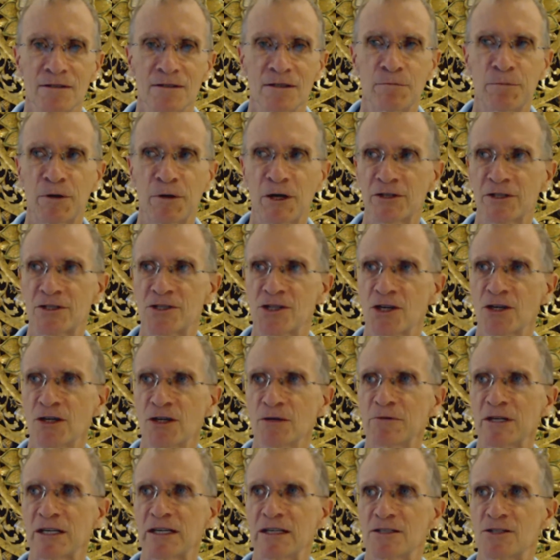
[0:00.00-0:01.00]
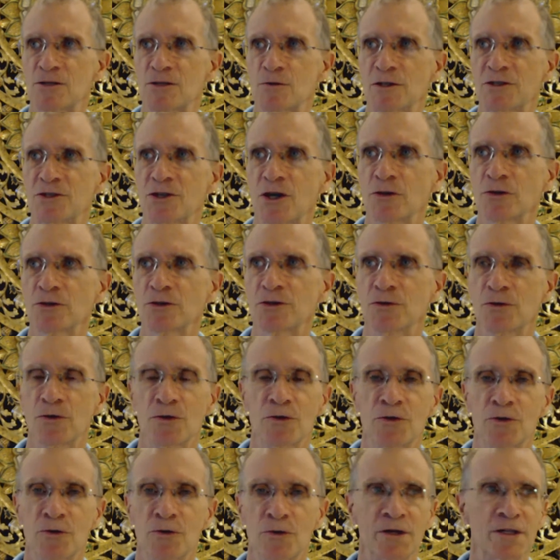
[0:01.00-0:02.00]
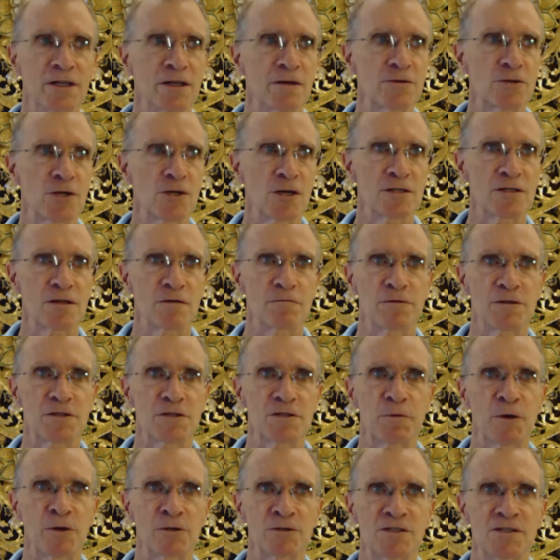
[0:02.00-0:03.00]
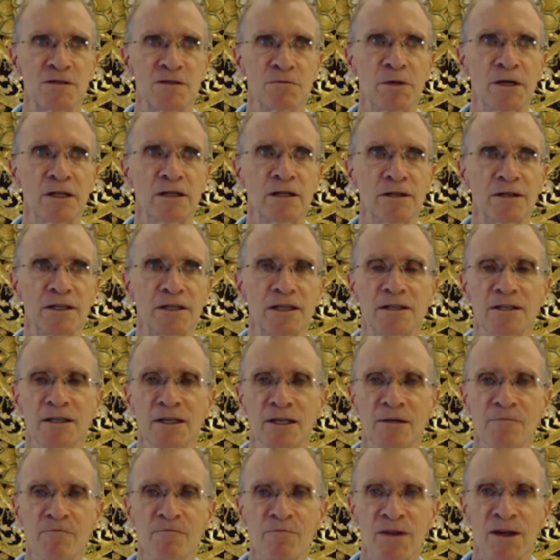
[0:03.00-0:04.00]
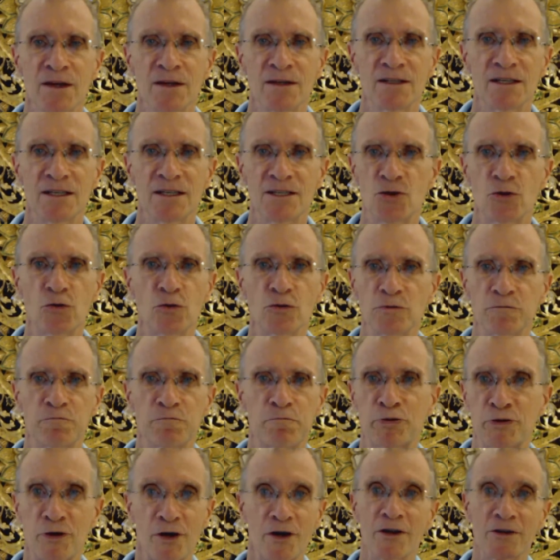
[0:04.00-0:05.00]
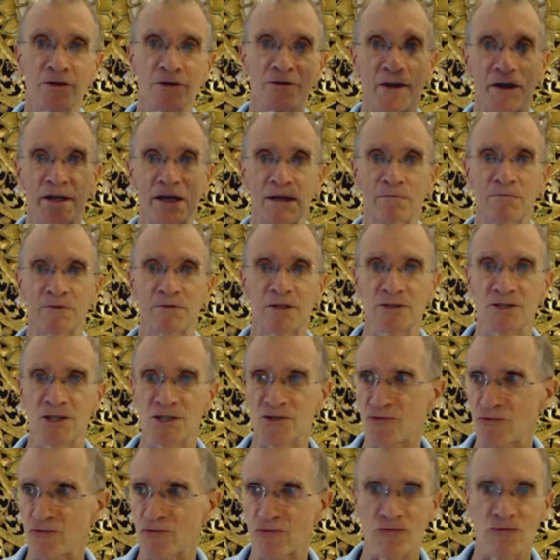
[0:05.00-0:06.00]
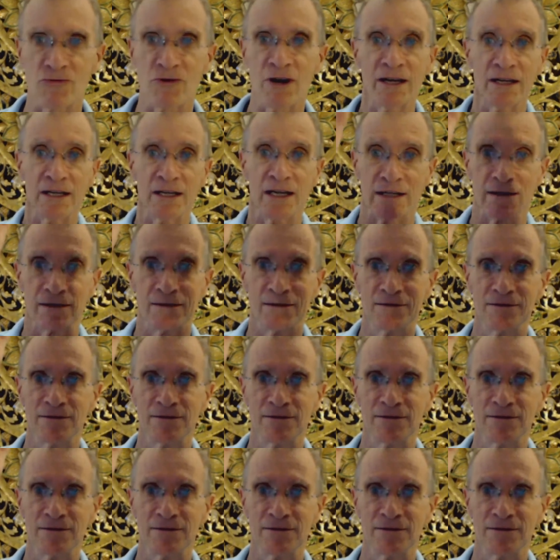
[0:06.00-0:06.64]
that by the time you get to adulthood or any sense of responsibility, it's all programmed and just running.